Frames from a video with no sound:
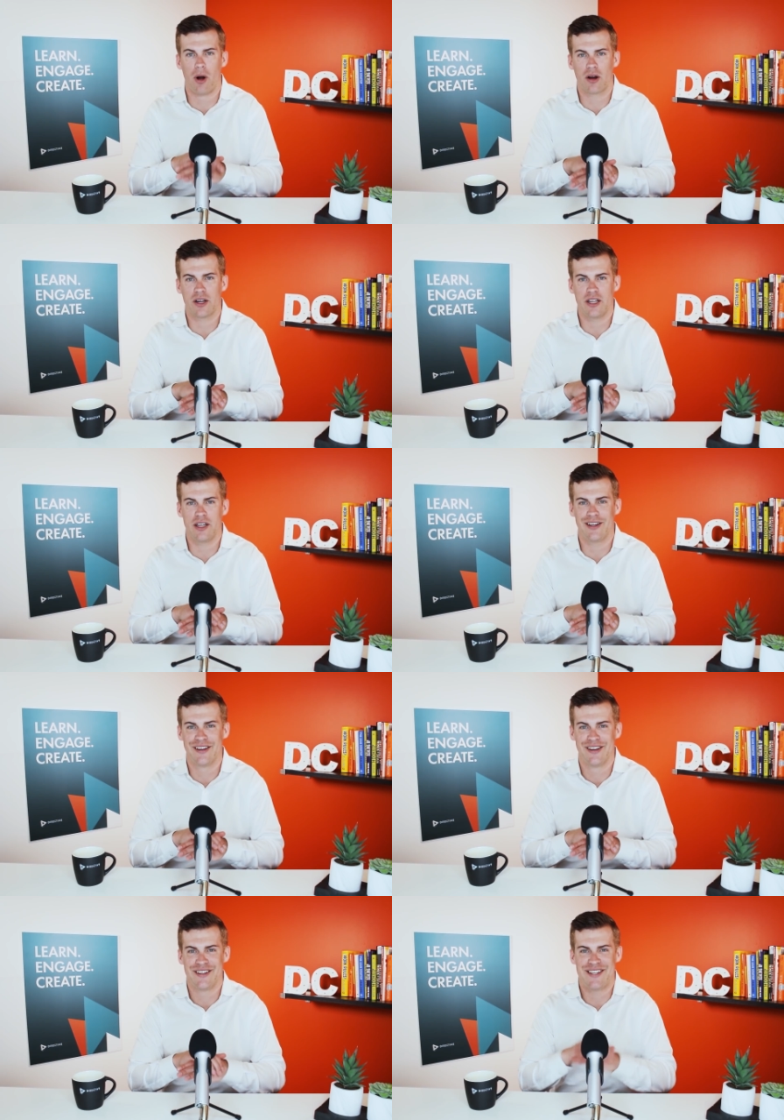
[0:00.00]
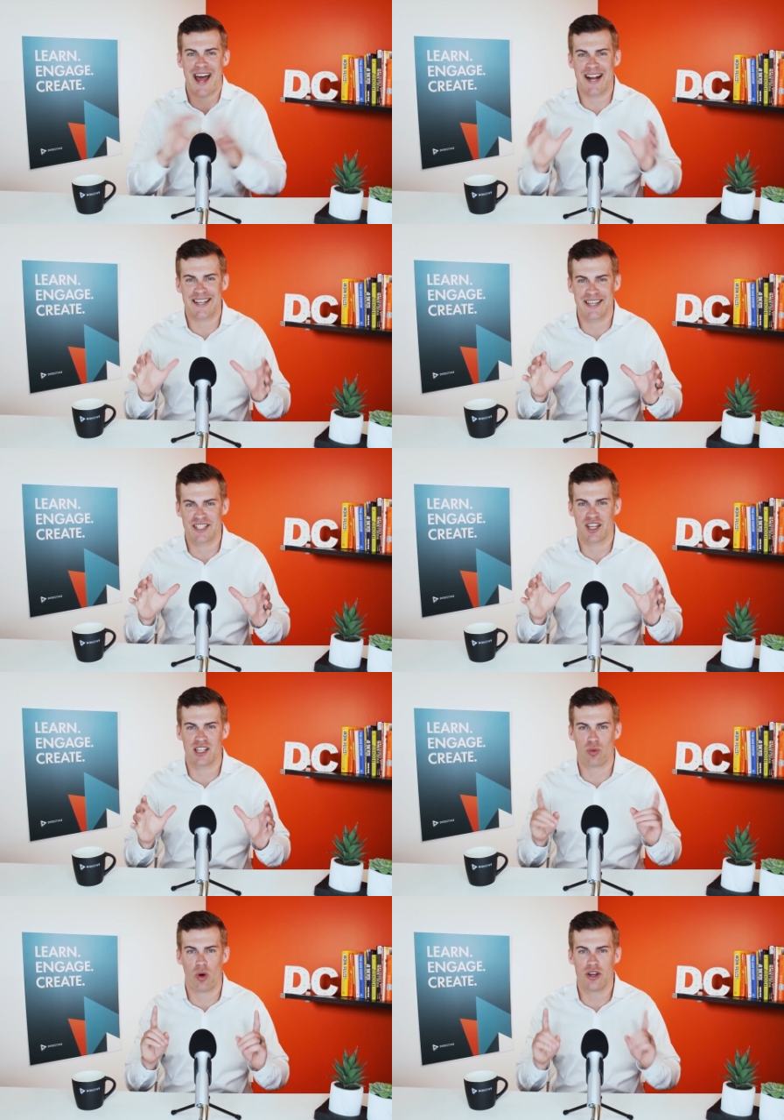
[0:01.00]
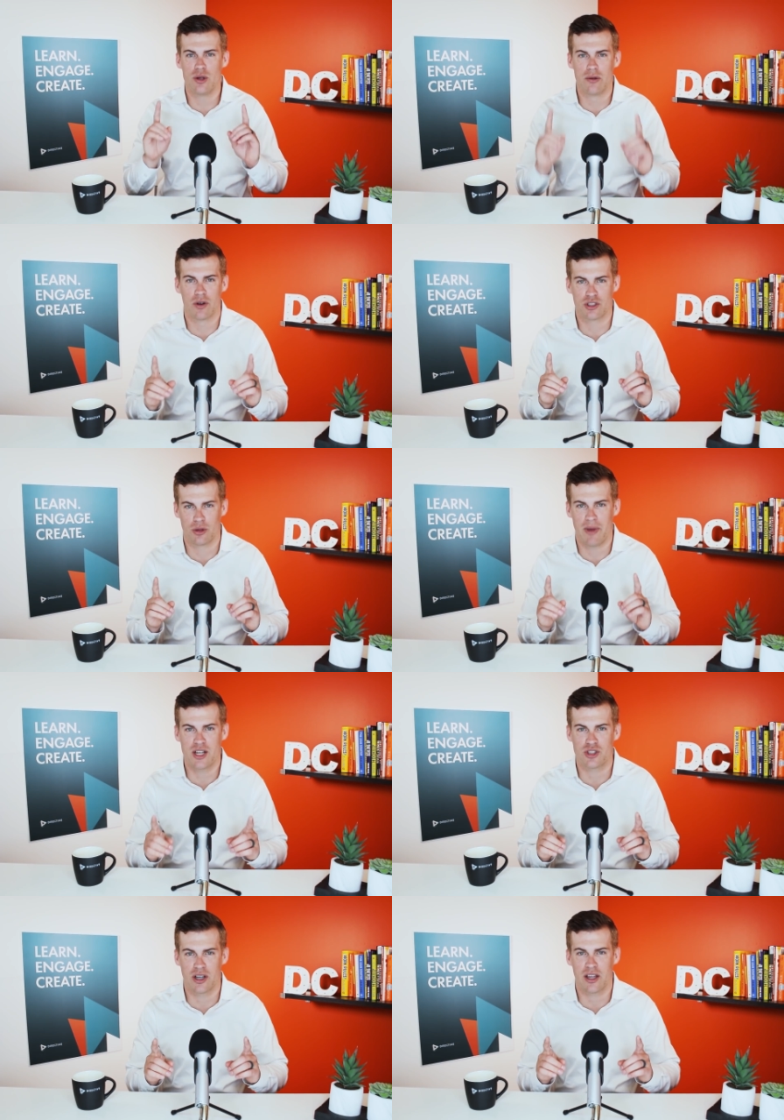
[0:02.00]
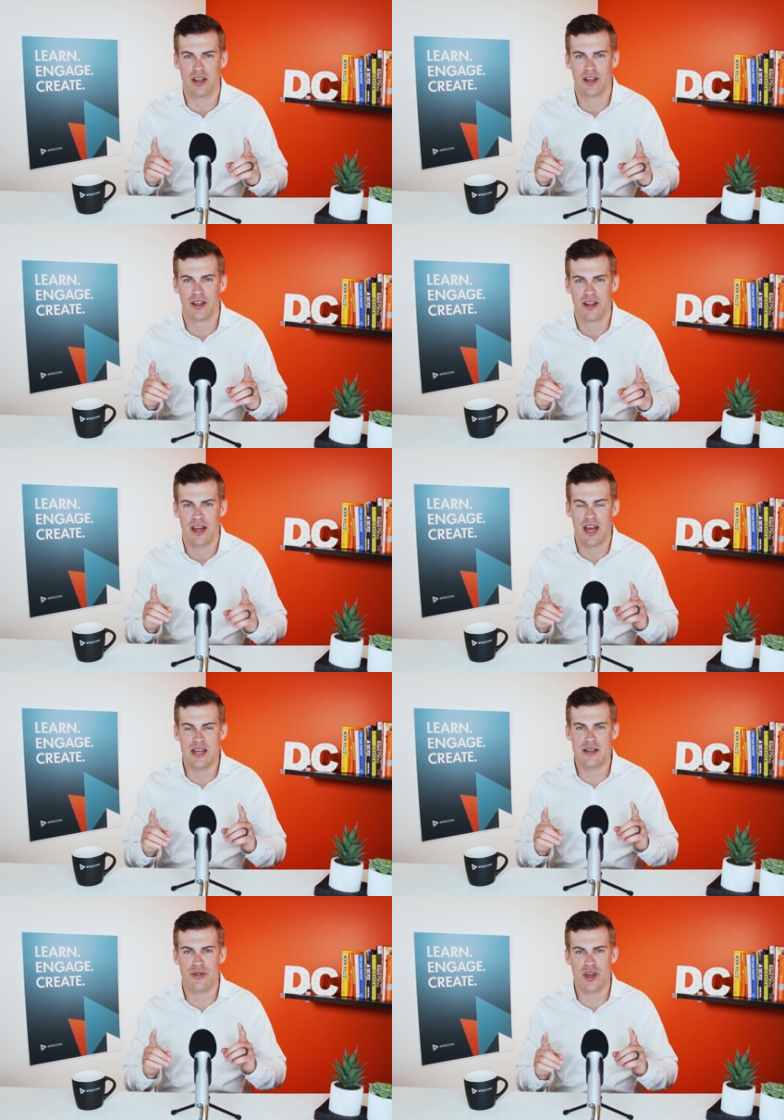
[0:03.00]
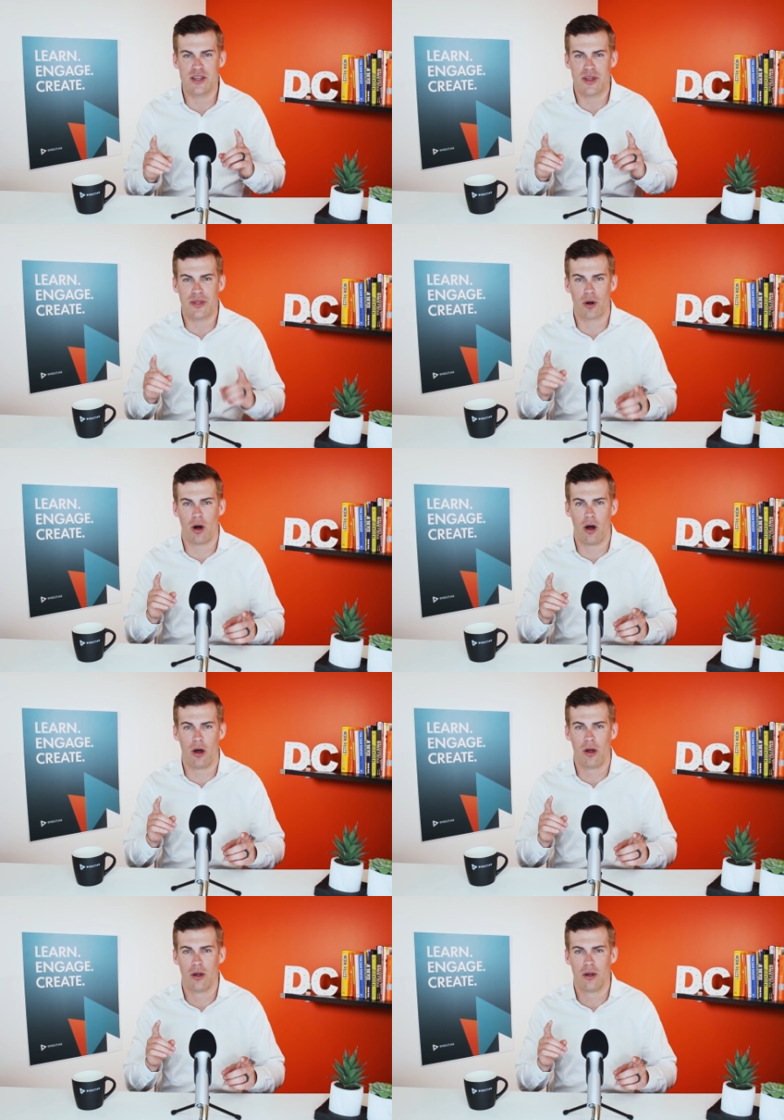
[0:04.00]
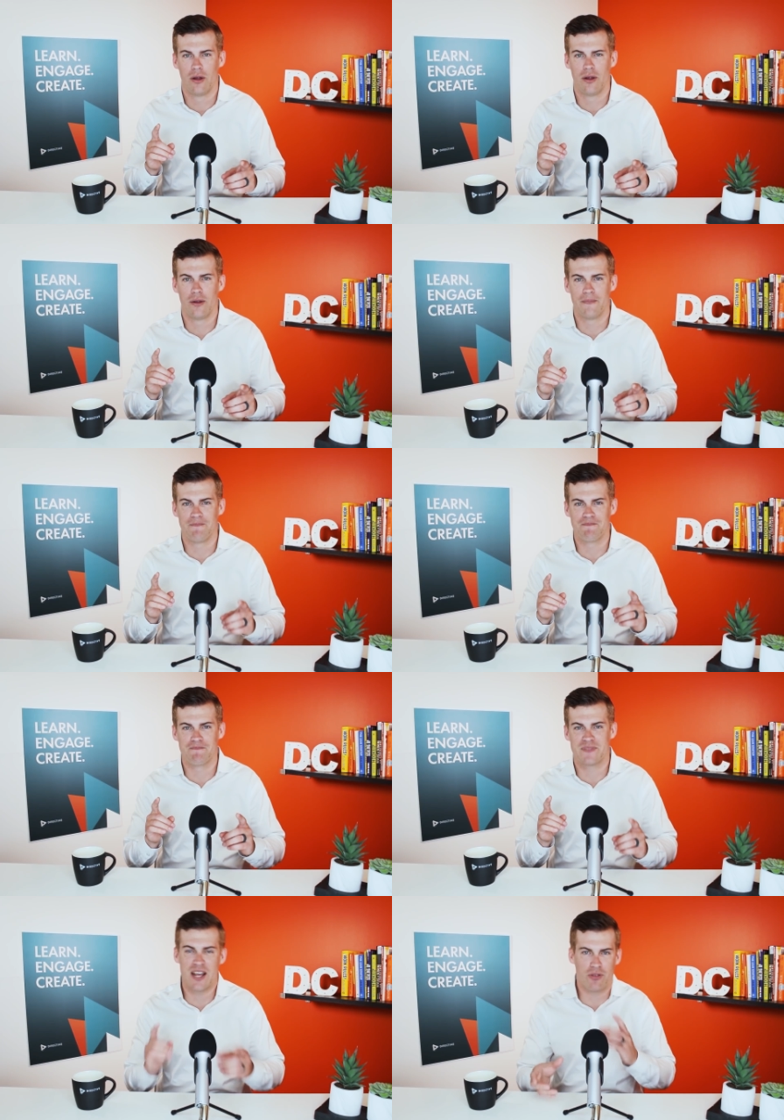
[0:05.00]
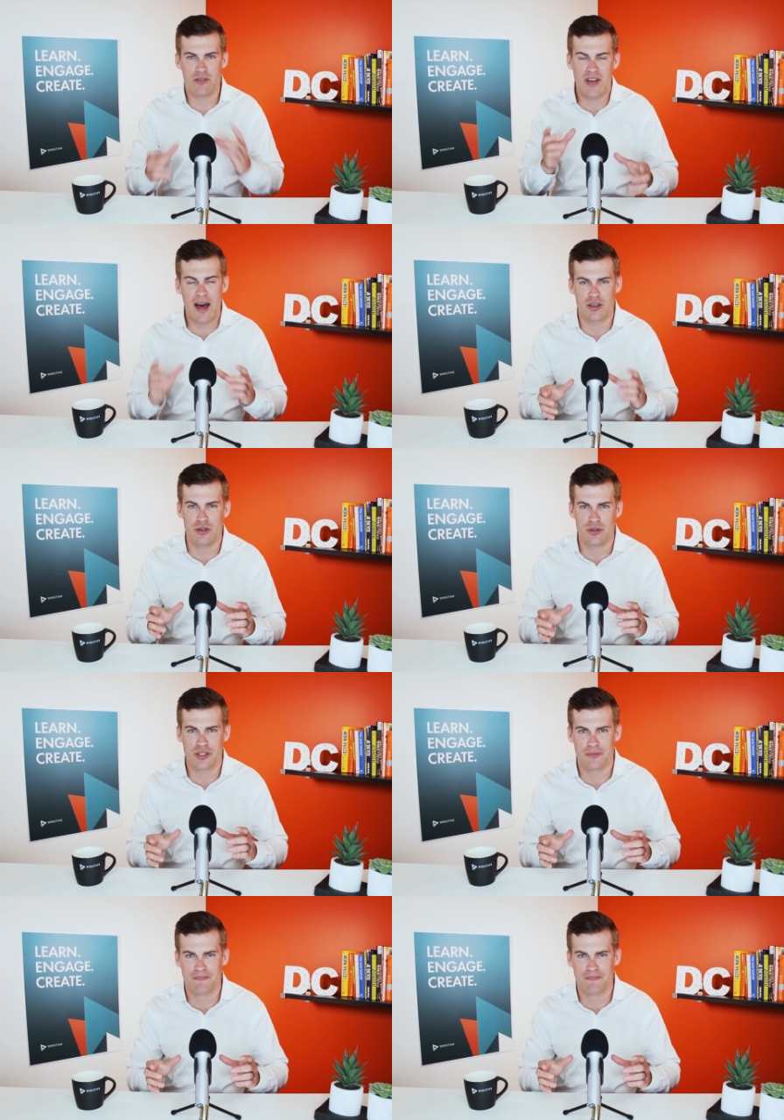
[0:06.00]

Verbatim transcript: marketing tactics against one universal metric and think that they're all different values.